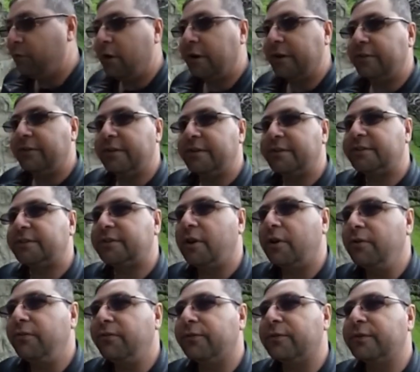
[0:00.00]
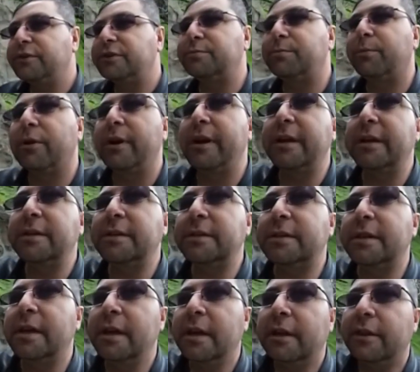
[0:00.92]
one of the sulfur
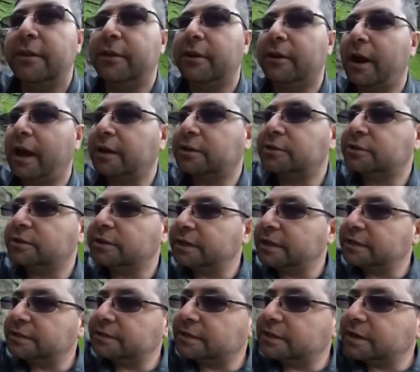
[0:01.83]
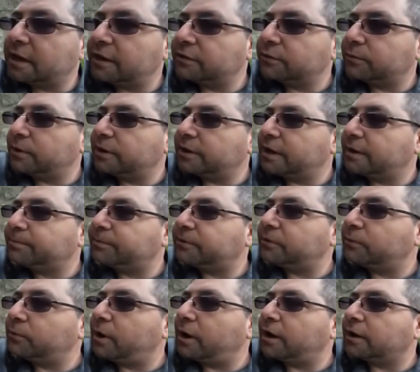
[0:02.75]
springs. There actually is another one up
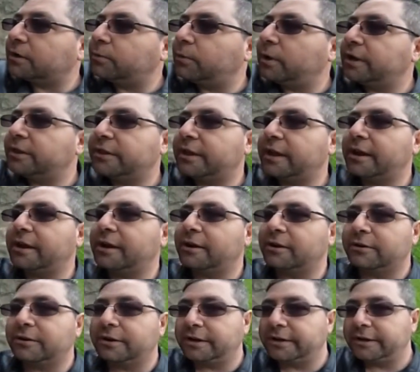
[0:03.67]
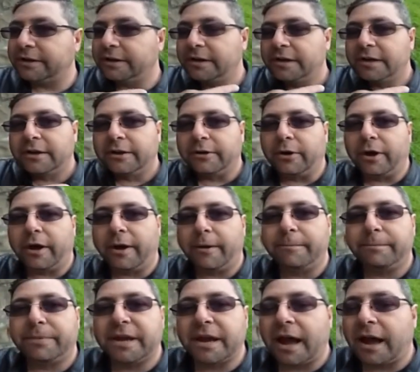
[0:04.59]
the walkway there and
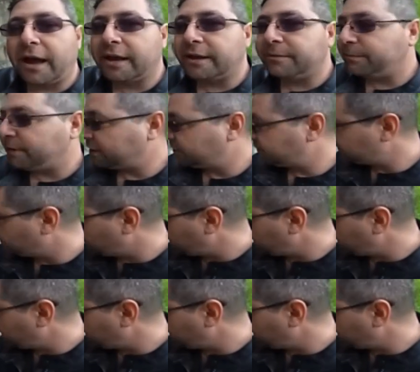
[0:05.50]
behind me as